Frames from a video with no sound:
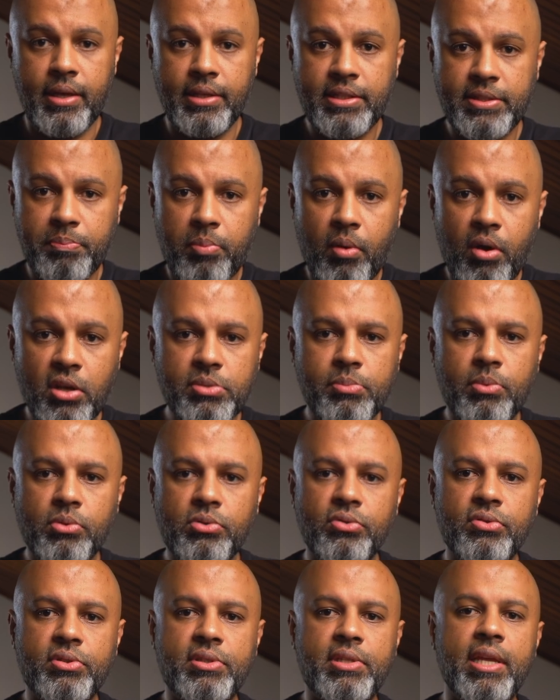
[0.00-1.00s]
It's possible
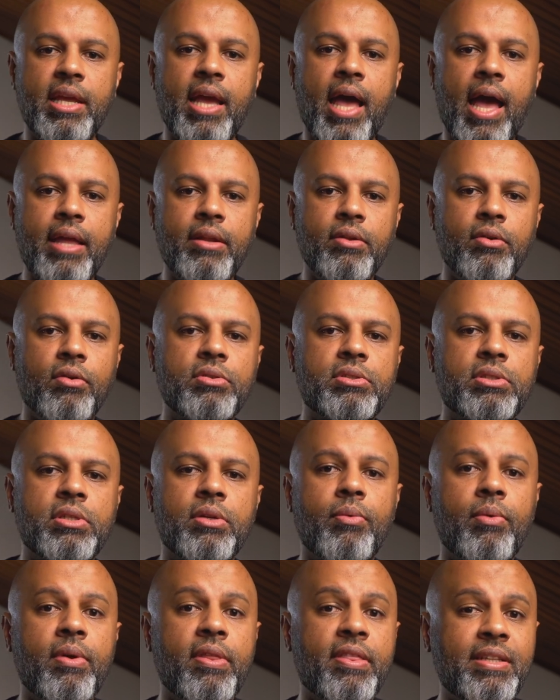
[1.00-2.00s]
to sing high notes
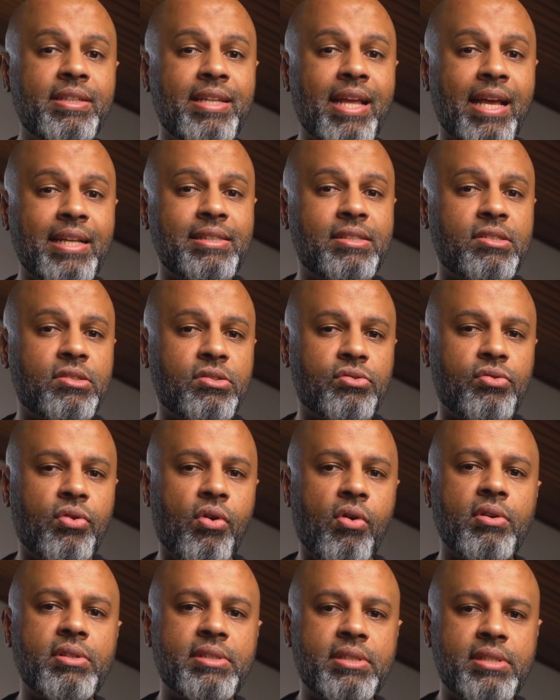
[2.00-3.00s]
with that
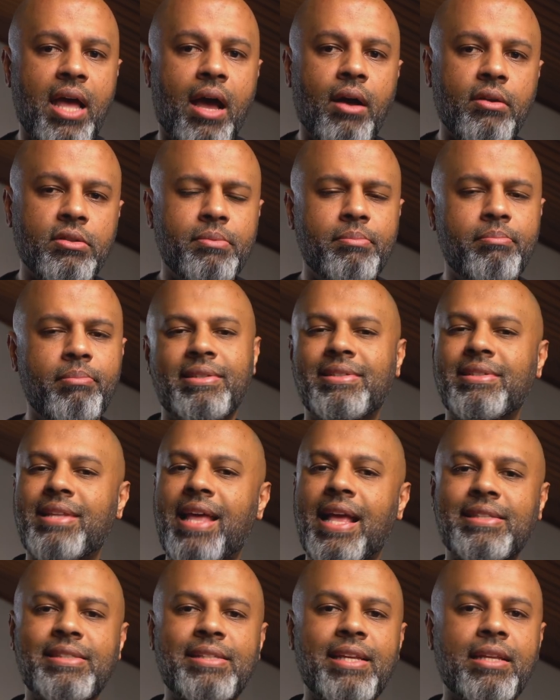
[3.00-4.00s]
strong sound, but
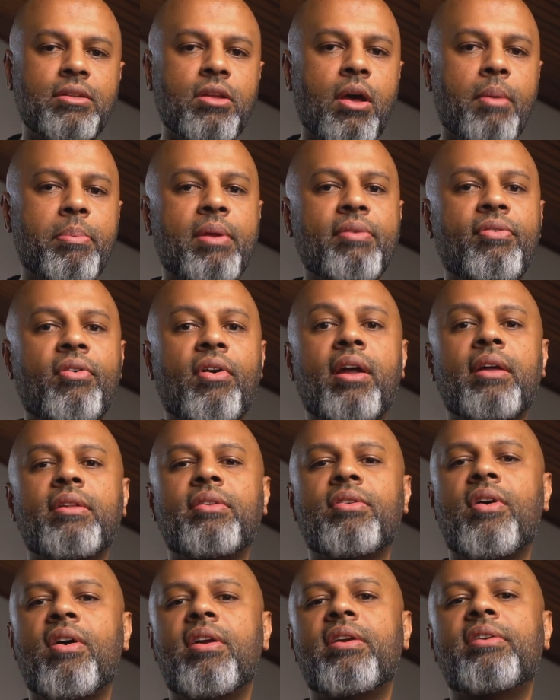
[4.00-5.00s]
that's a topic for
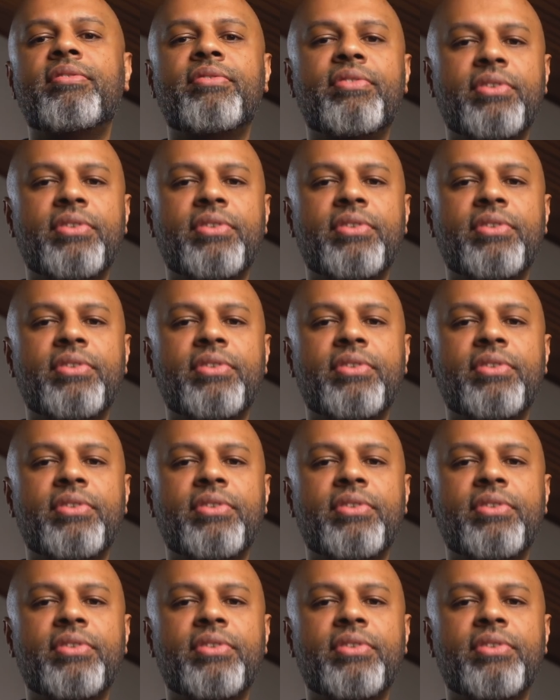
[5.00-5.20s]
another